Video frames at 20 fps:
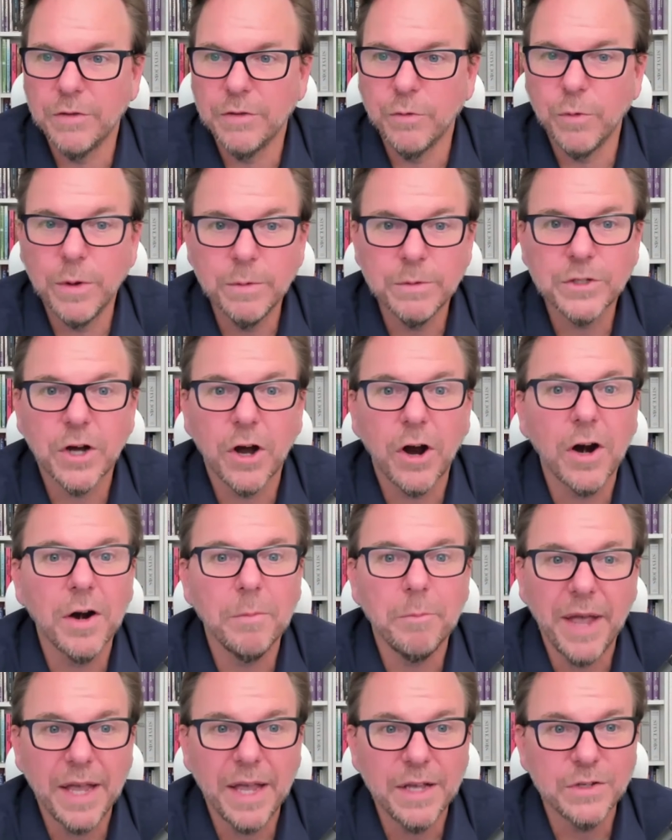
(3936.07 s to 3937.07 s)
if we went to
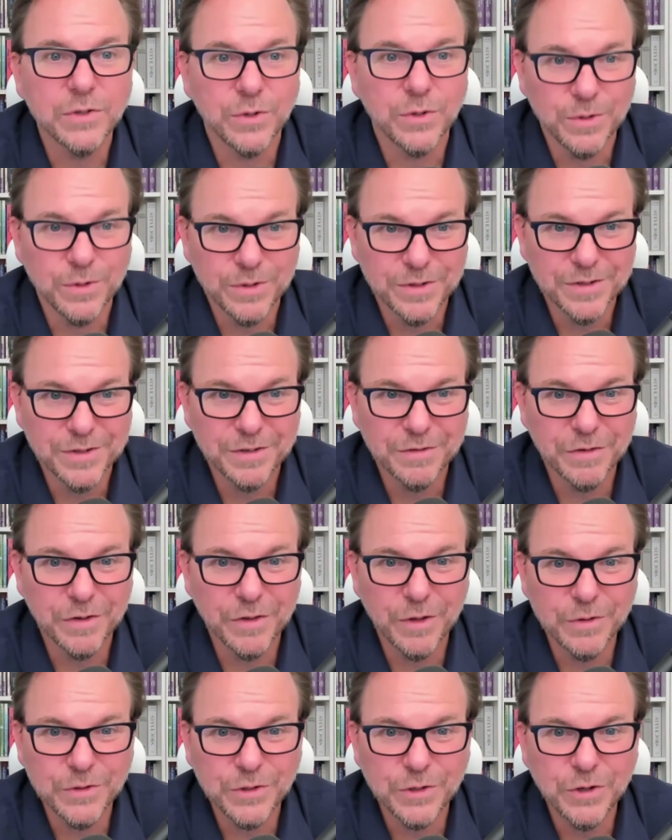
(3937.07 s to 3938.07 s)
Art Basel,
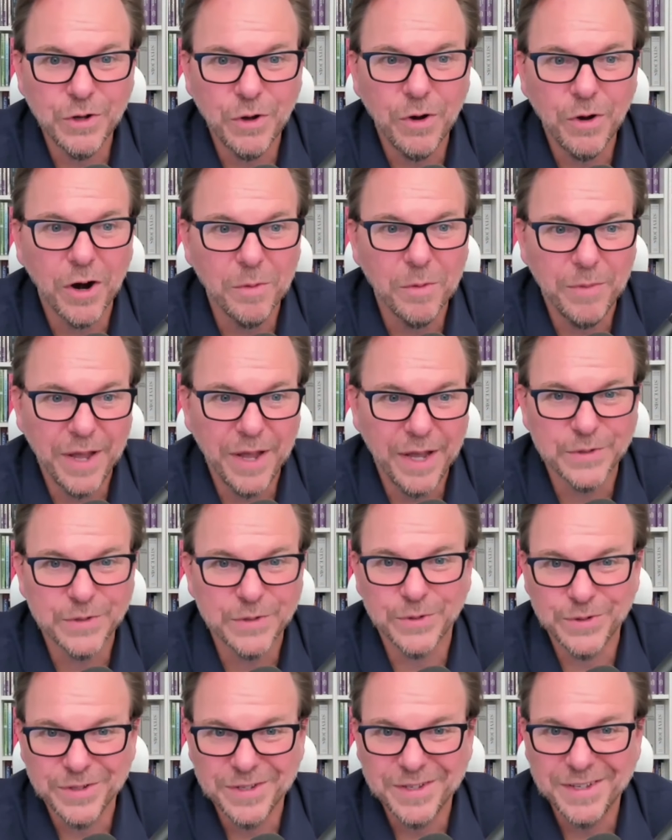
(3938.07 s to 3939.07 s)
for those of you who know Art
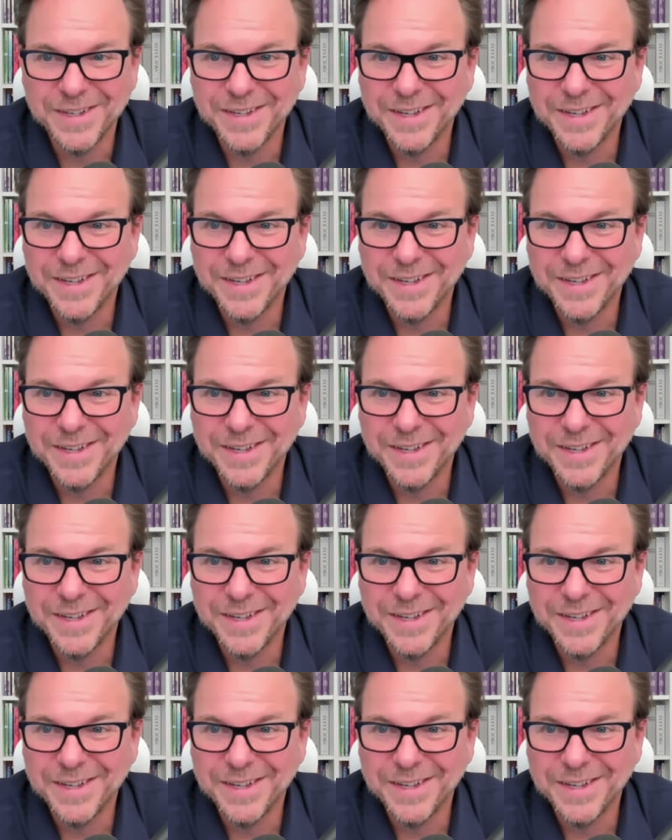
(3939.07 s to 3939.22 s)
Basel,